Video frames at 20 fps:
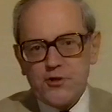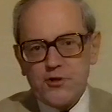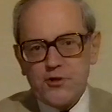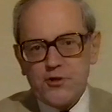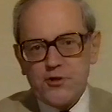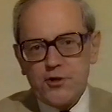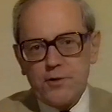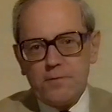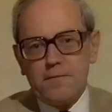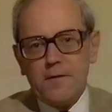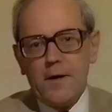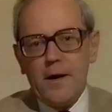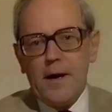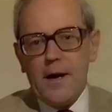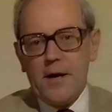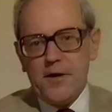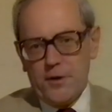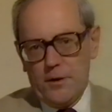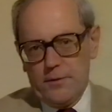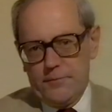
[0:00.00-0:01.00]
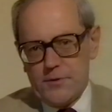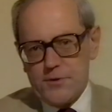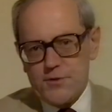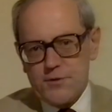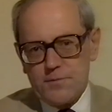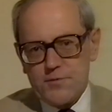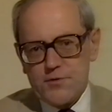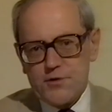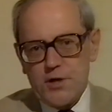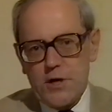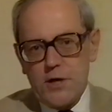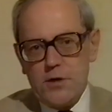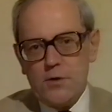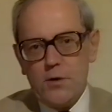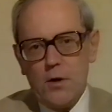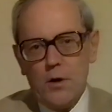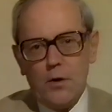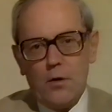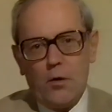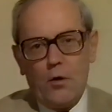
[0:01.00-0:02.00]
very much if any of us have
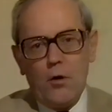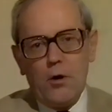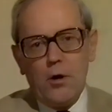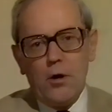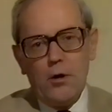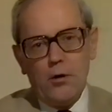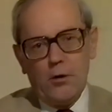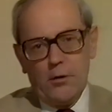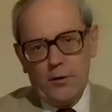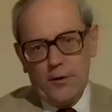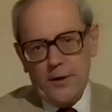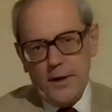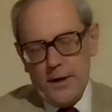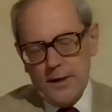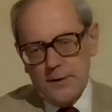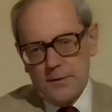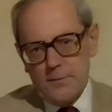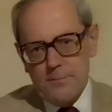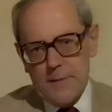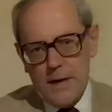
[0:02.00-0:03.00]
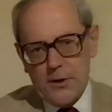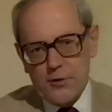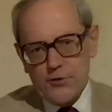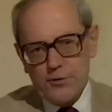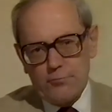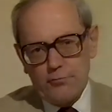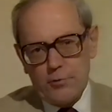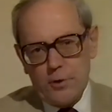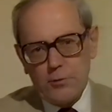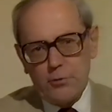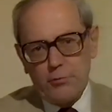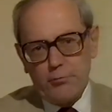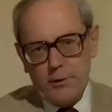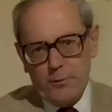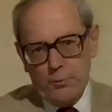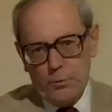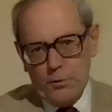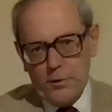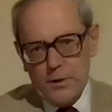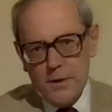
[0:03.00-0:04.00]
seen or heard England manager Ron
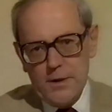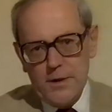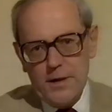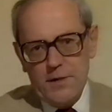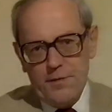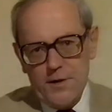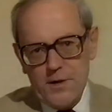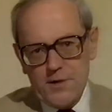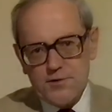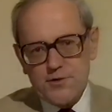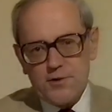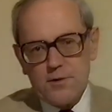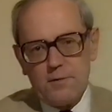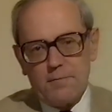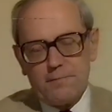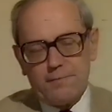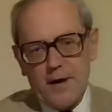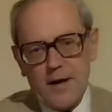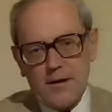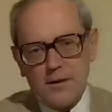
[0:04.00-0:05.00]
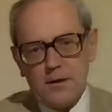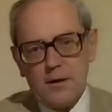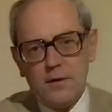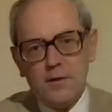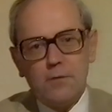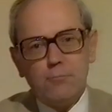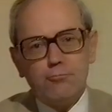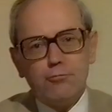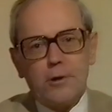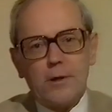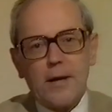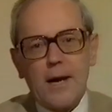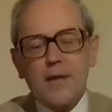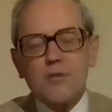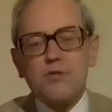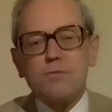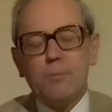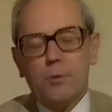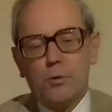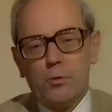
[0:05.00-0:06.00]
Greenwood in this frank,
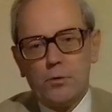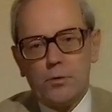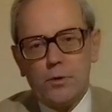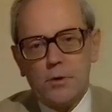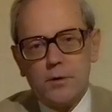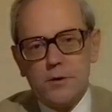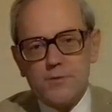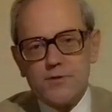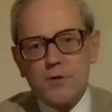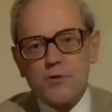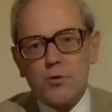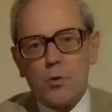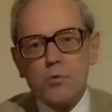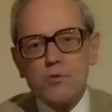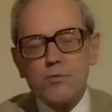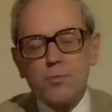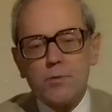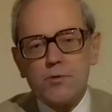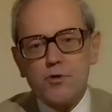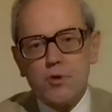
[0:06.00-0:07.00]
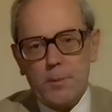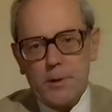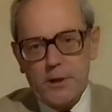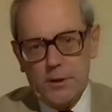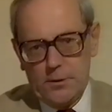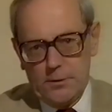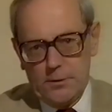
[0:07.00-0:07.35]
relaxed mood as he talks with Jimmy